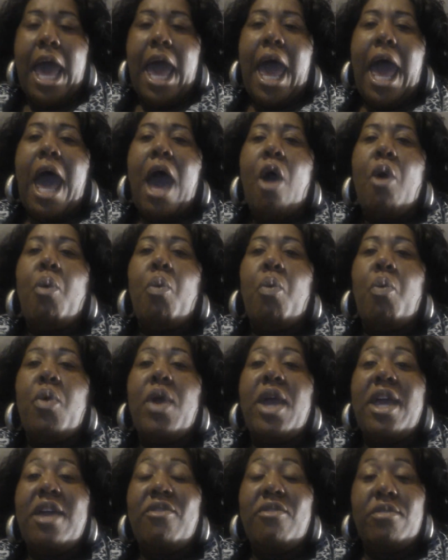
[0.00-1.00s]
how
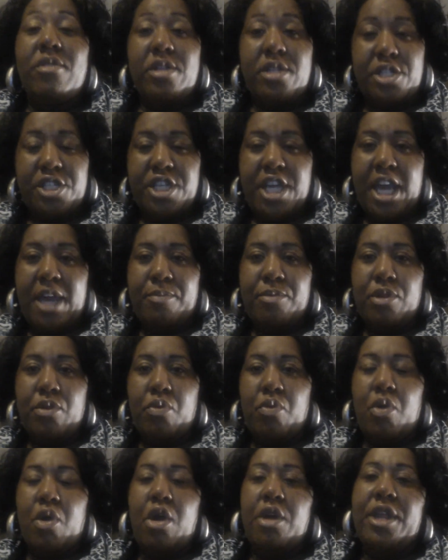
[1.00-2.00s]
we shape the
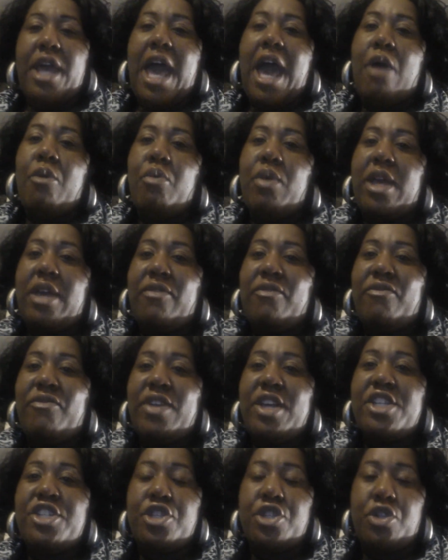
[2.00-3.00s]
world, how we
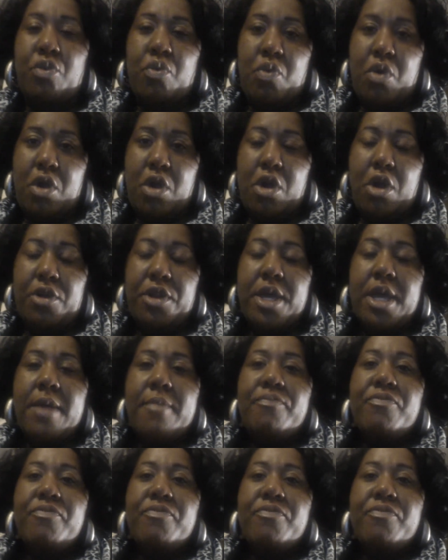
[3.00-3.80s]
vision the world,